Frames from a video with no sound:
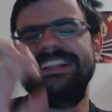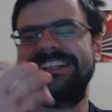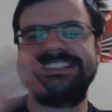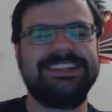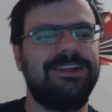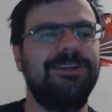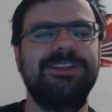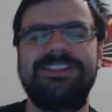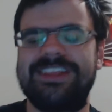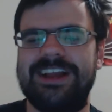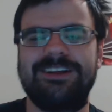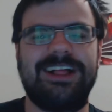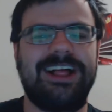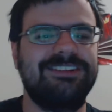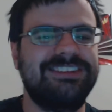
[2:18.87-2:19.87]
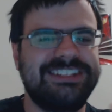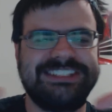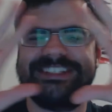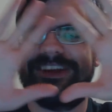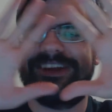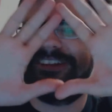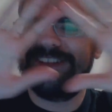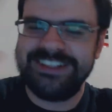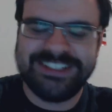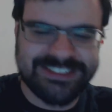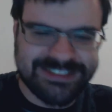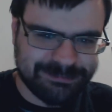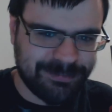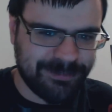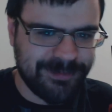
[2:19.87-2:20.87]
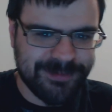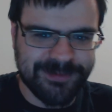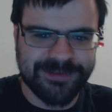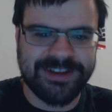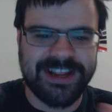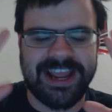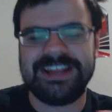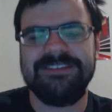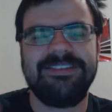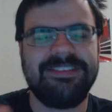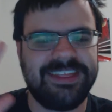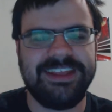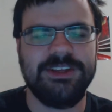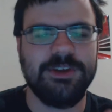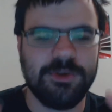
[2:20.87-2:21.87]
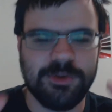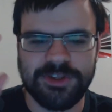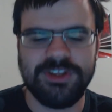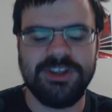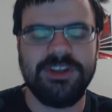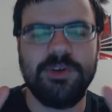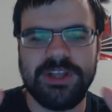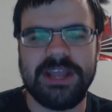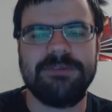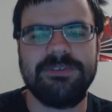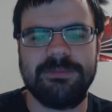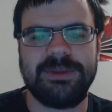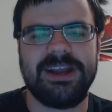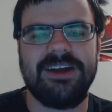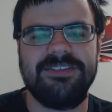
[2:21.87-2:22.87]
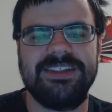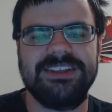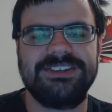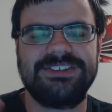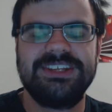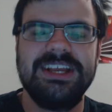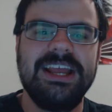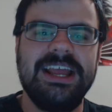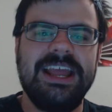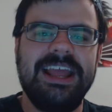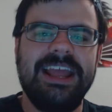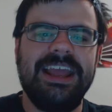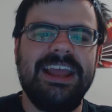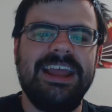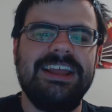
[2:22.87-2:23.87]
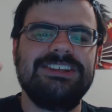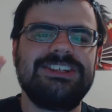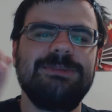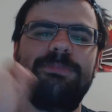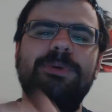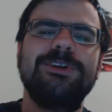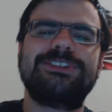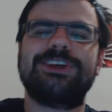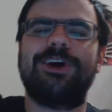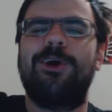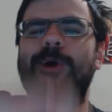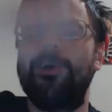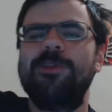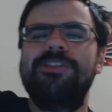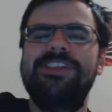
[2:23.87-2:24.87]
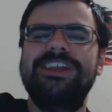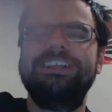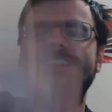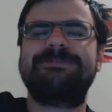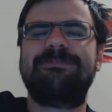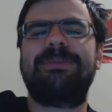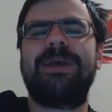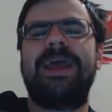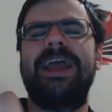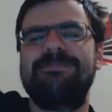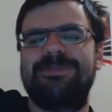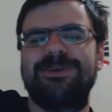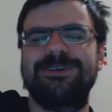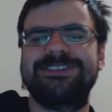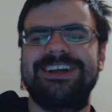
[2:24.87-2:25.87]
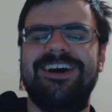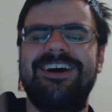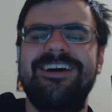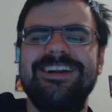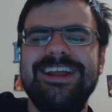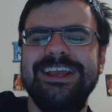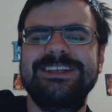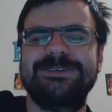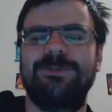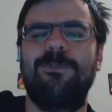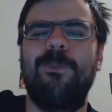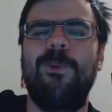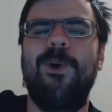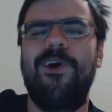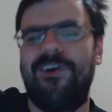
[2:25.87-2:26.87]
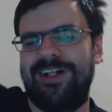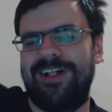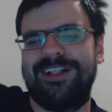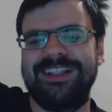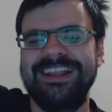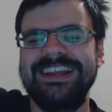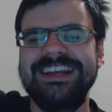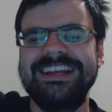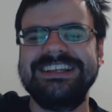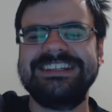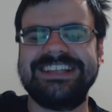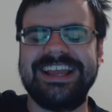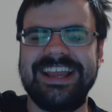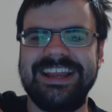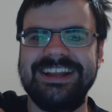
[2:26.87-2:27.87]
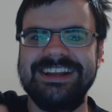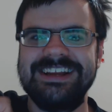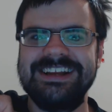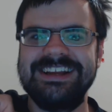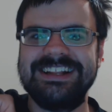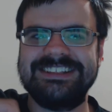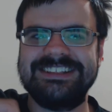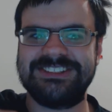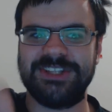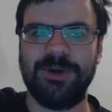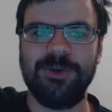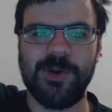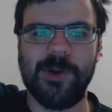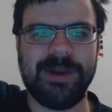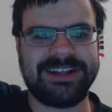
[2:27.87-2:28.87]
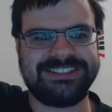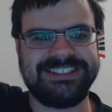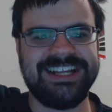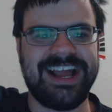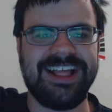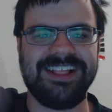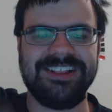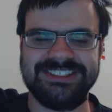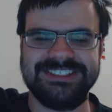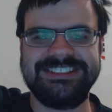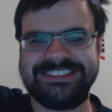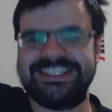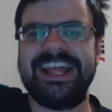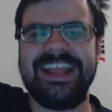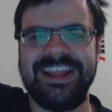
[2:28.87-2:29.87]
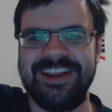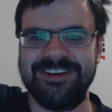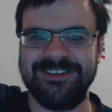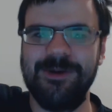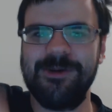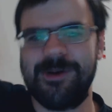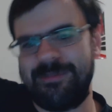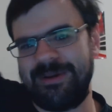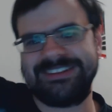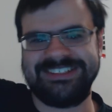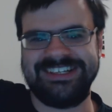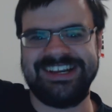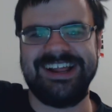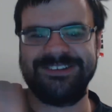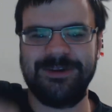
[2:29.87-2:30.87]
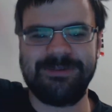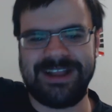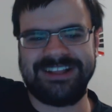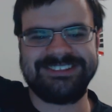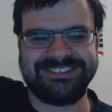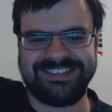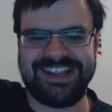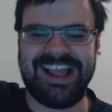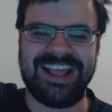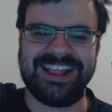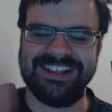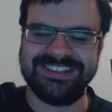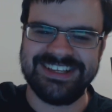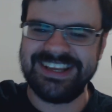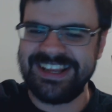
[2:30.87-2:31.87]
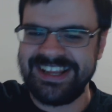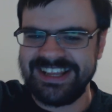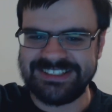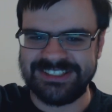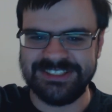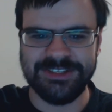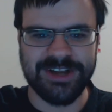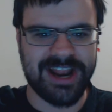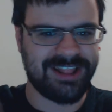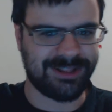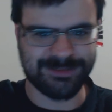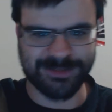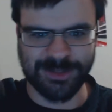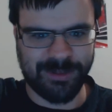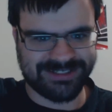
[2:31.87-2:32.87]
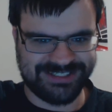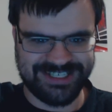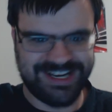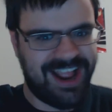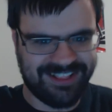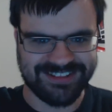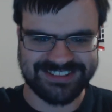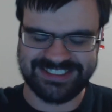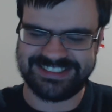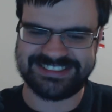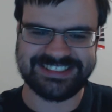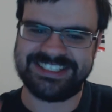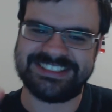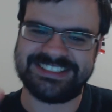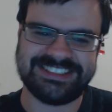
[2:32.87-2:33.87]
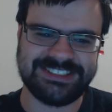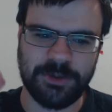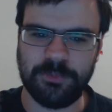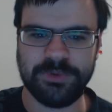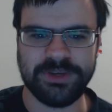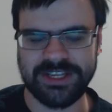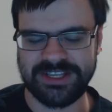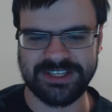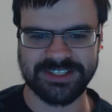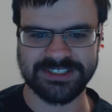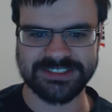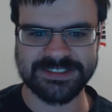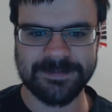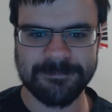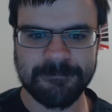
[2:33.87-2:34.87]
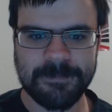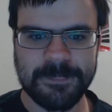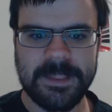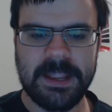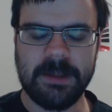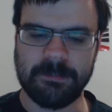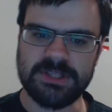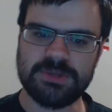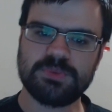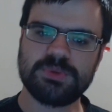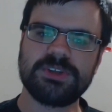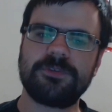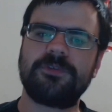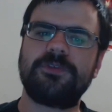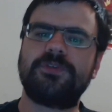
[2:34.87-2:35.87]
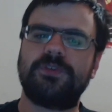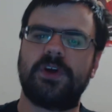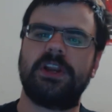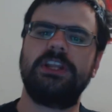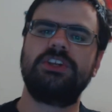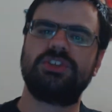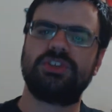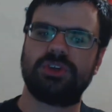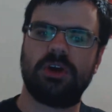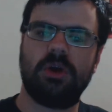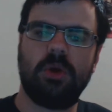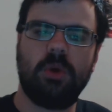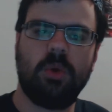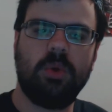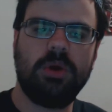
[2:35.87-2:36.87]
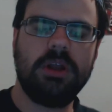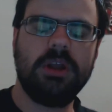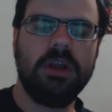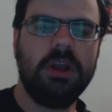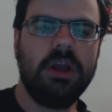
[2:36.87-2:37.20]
This is the only thing I'll. This is the only spoiler kind of thing you'll get from me on this. She puts all these papers on his wall saying, "Don't go back to the island. Stay here. Don't go back to the island. Don't go back to the island. You're not allowed to go back to the island." It's so ridiculous. But this was a funny show.